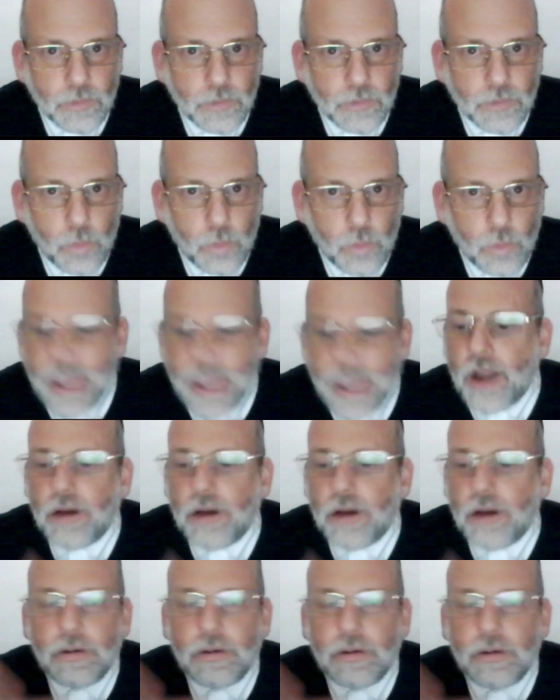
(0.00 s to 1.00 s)

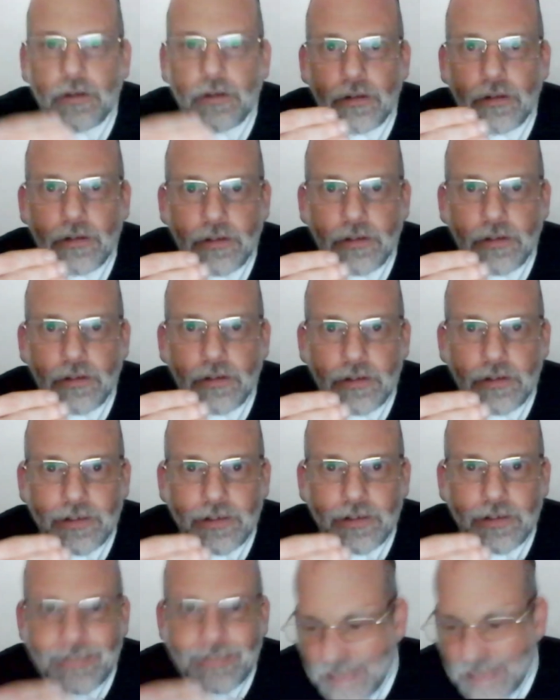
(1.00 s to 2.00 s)
where
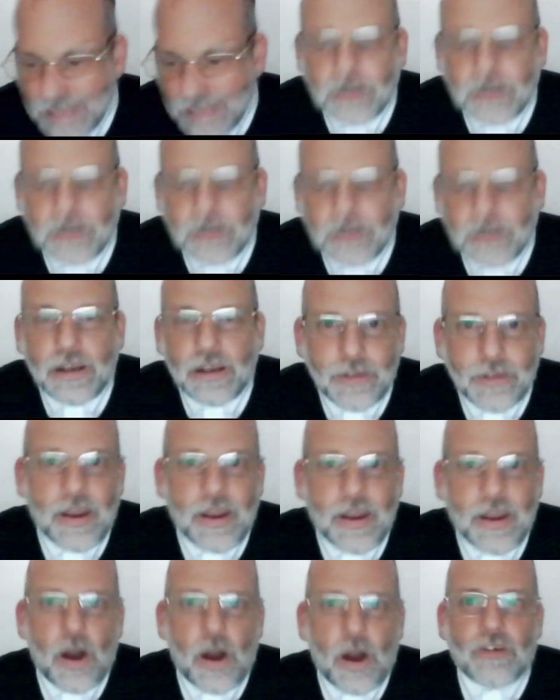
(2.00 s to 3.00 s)
seemingly they
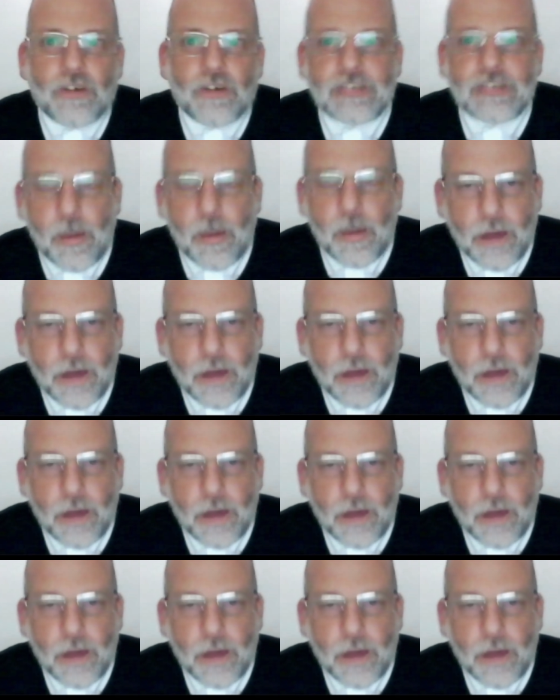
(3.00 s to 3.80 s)
ran over somebody.